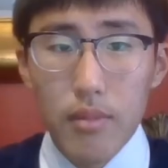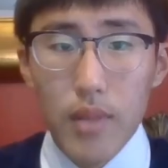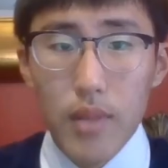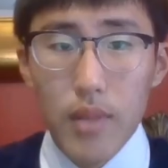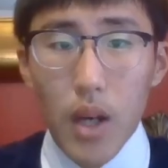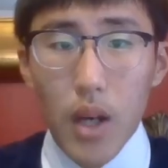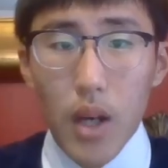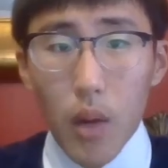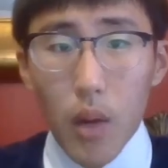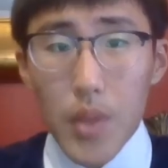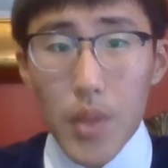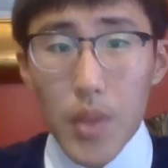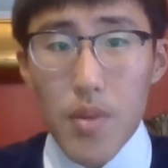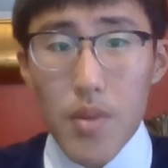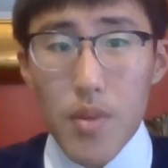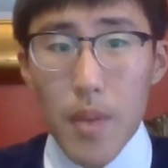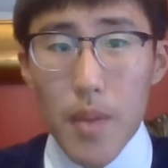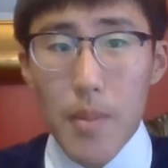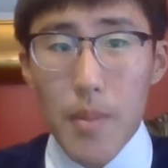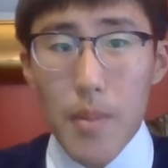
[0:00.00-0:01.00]
Always
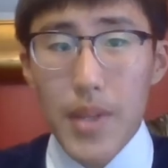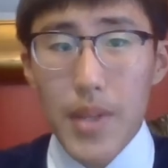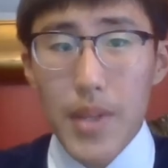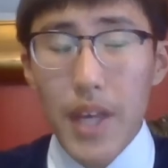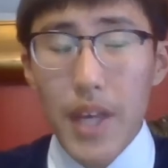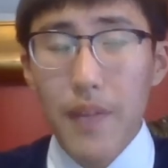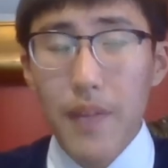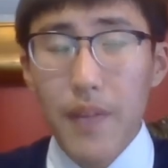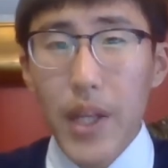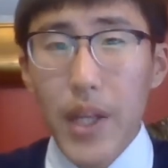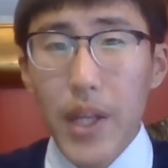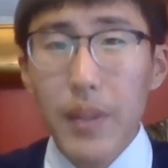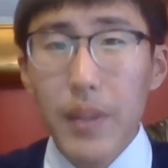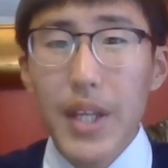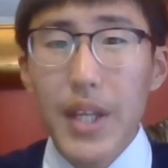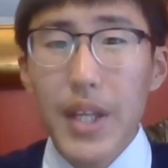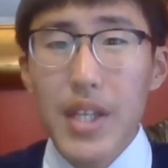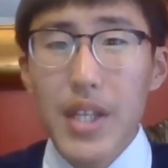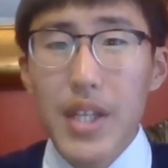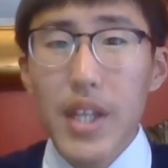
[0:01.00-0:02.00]
remember that if anyone
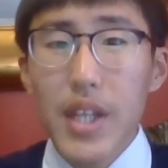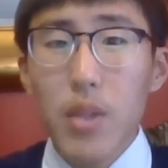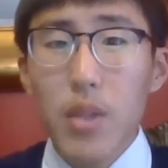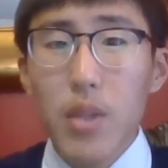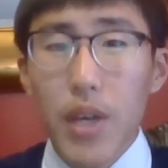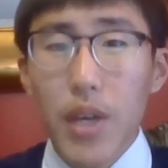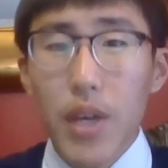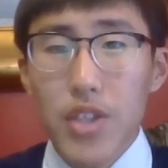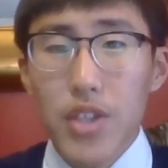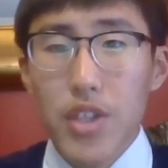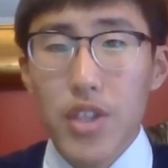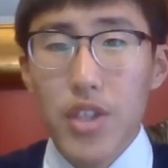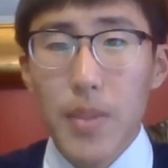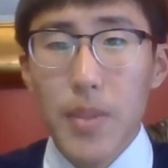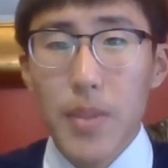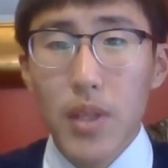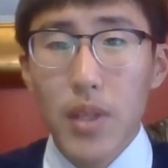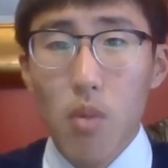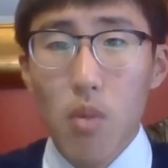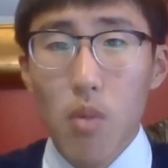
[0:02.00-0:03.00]
has any questions
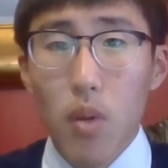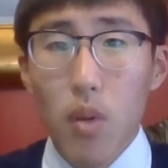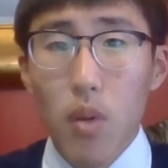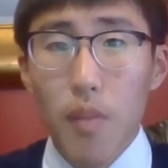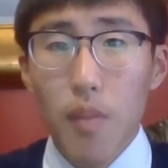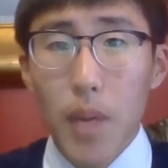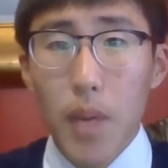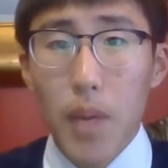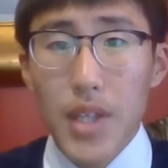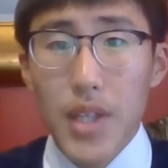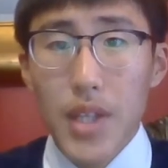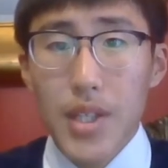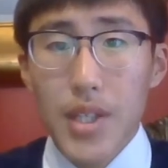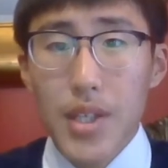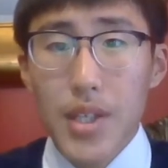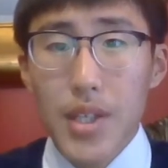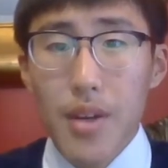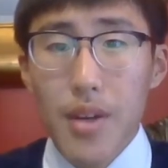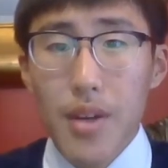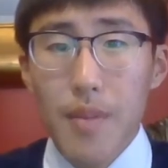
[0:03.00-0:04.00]
about the role of Boss
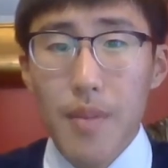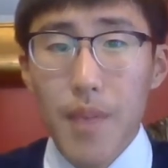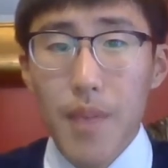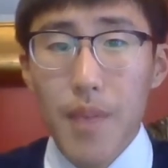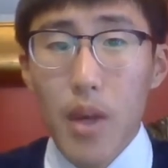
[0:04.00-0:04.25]
this year,